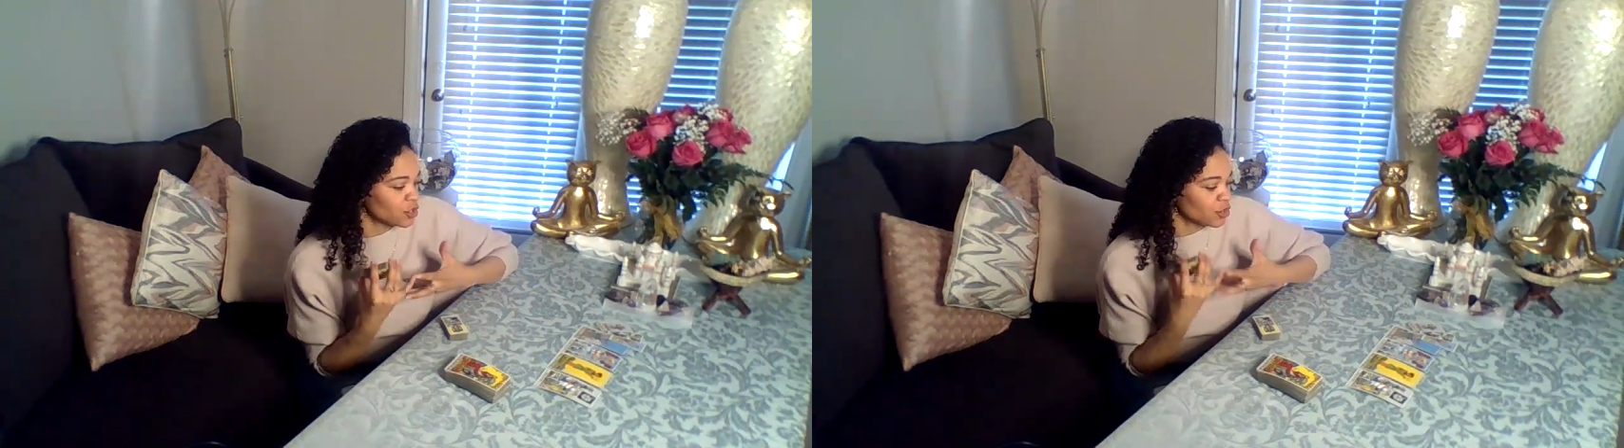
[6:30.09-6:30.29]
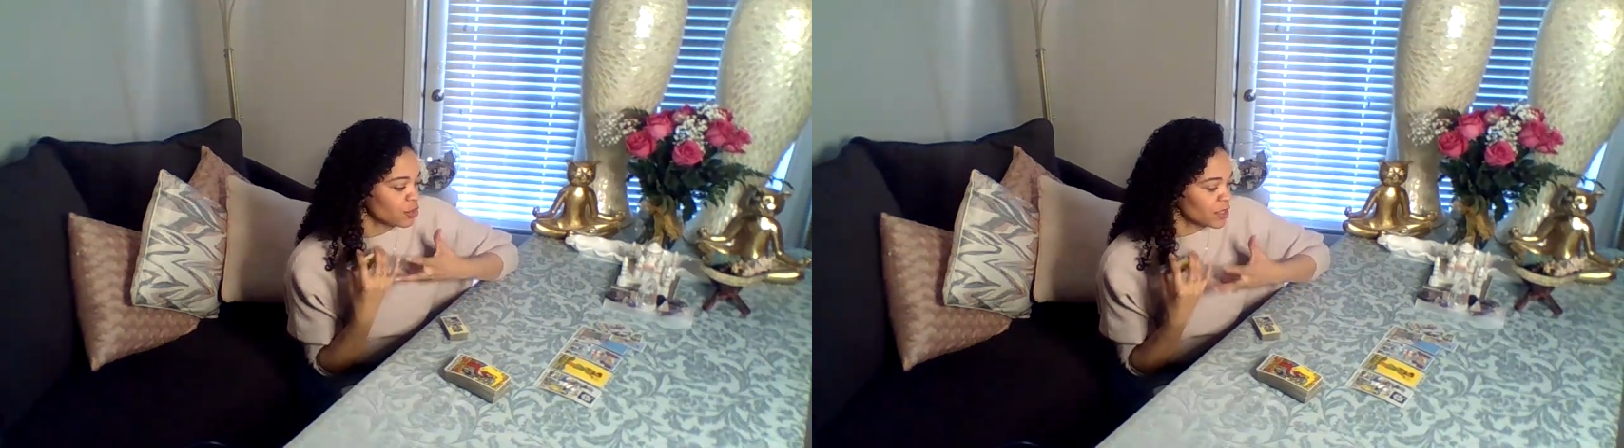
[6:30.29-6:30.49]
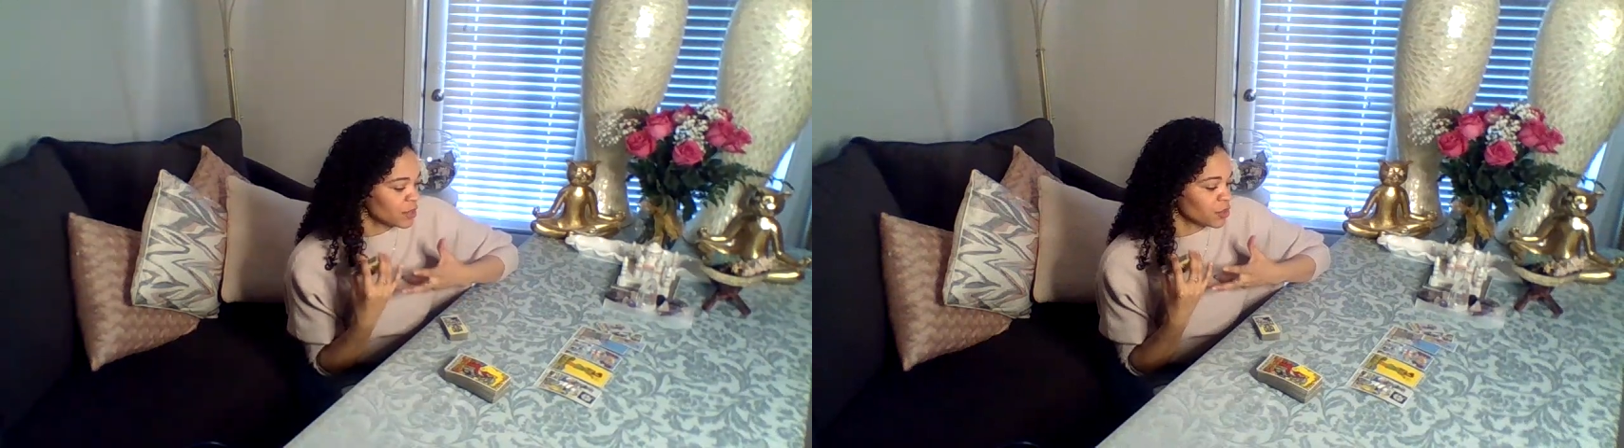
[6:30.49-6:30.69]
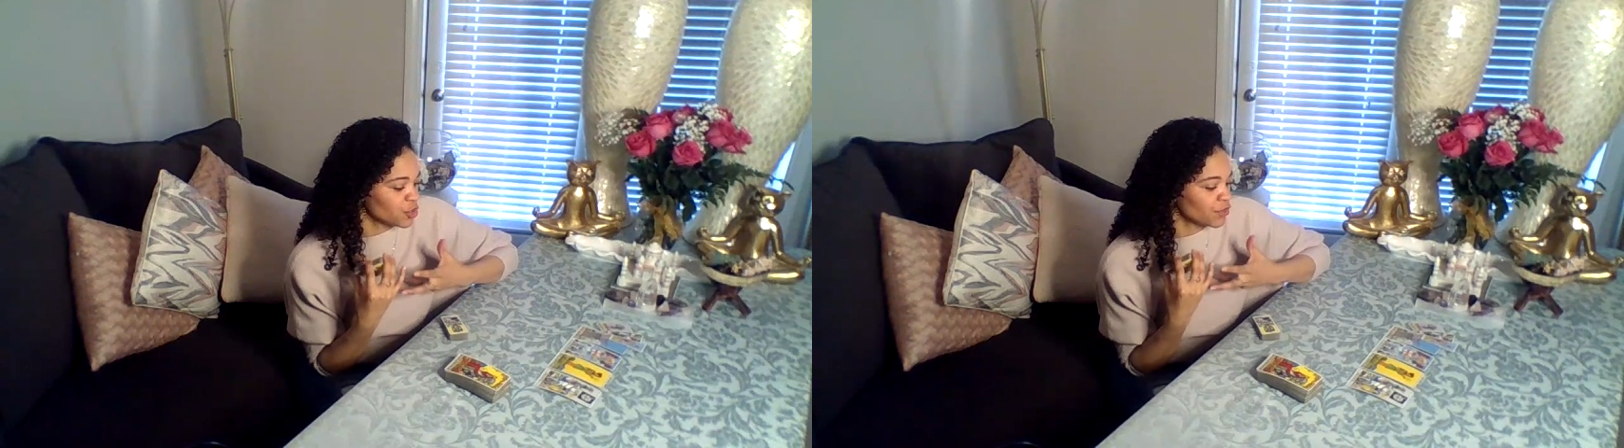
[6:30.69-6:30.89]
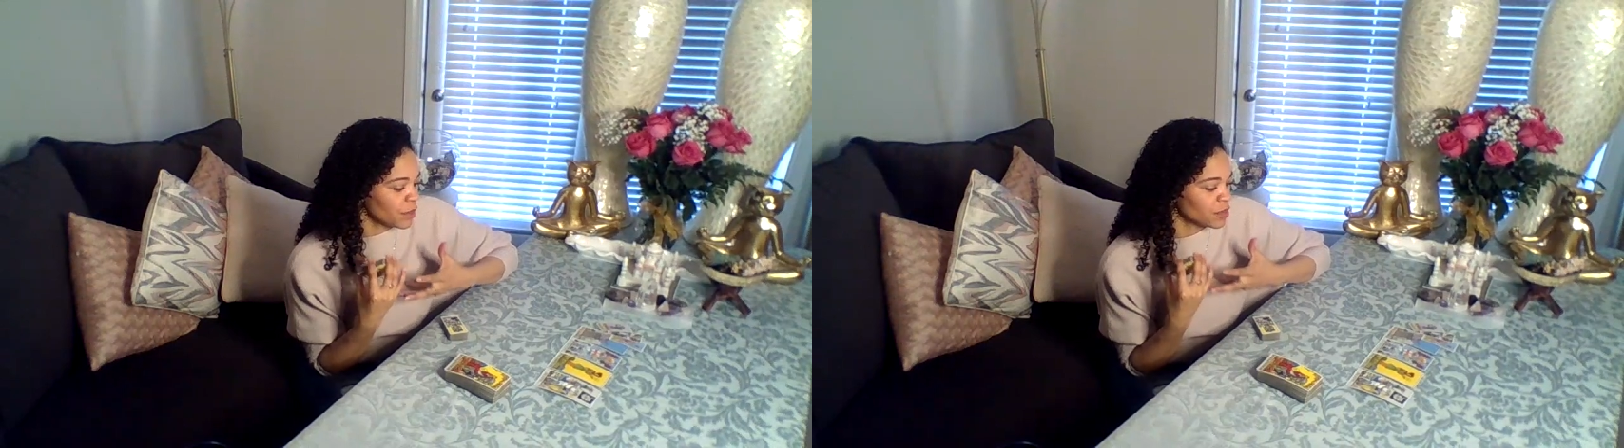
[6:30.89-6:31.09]
You did what
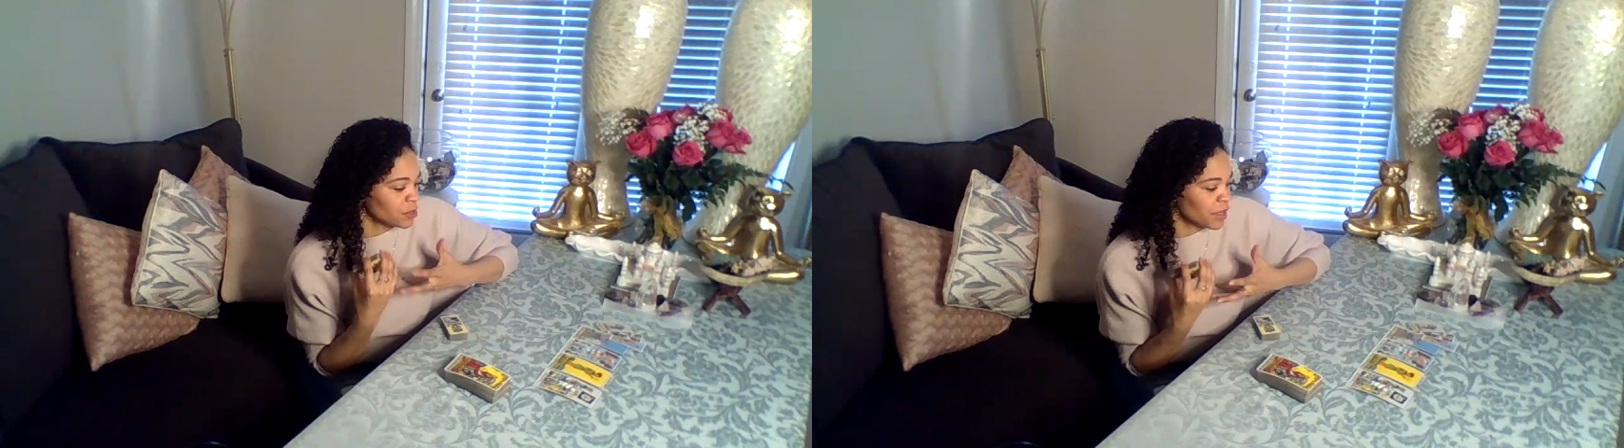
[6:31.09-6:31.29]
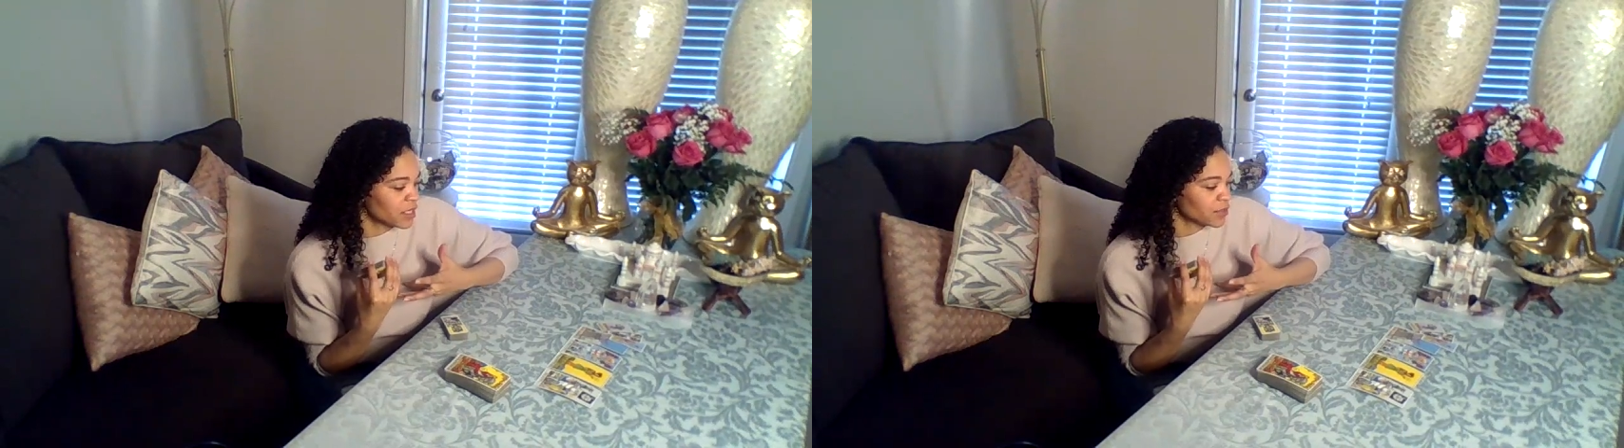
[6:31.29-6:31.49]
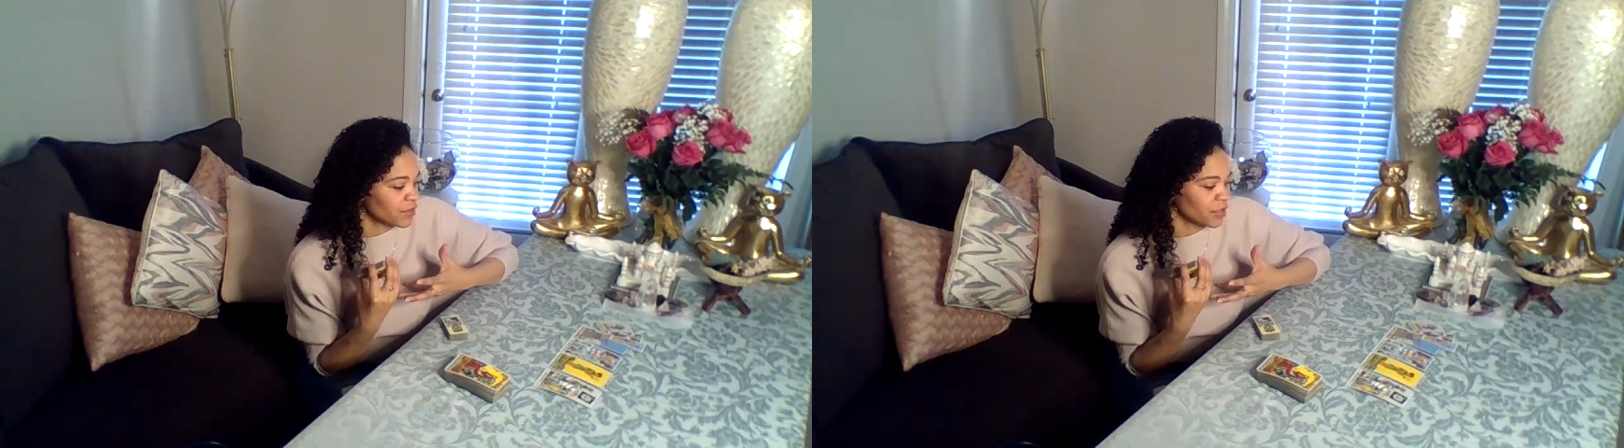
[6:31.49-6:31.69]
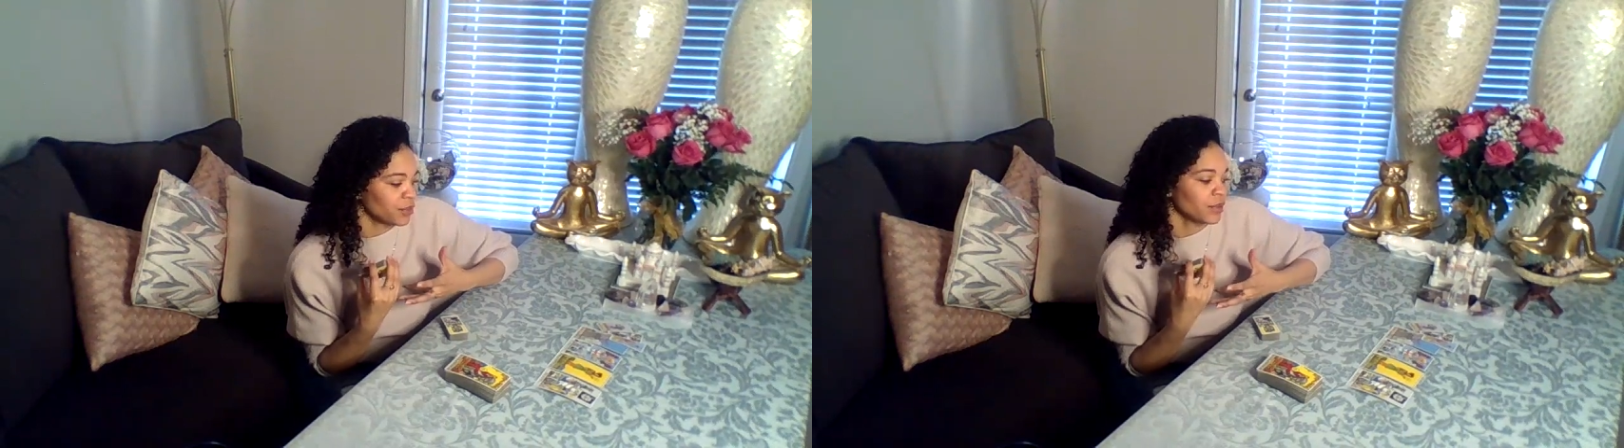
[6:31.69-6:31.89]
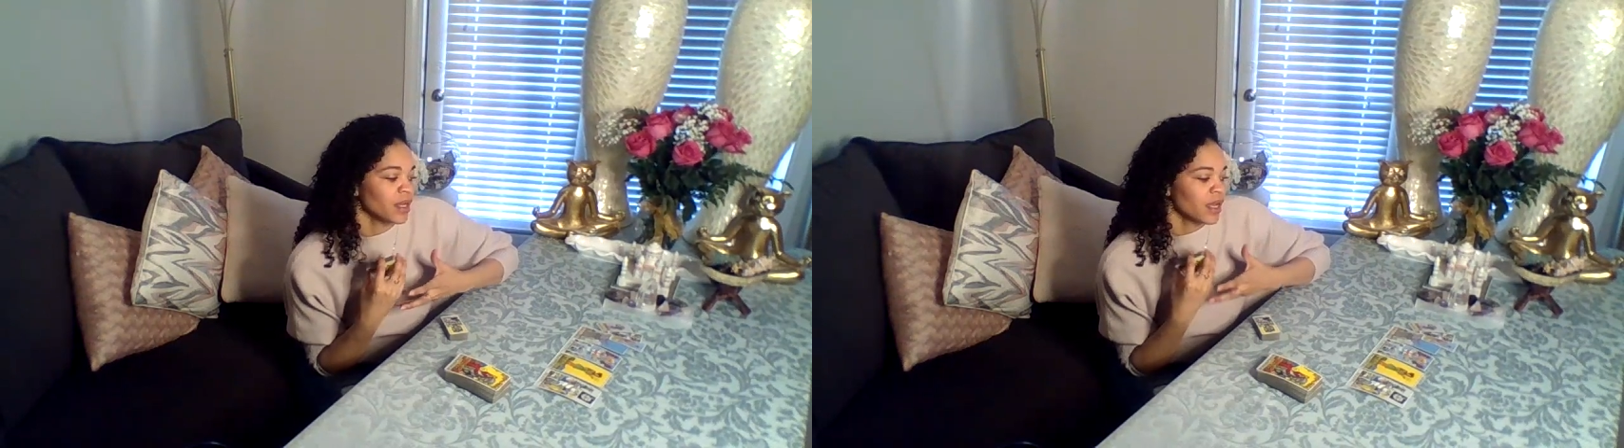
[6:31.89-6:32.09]
you felt was best for you.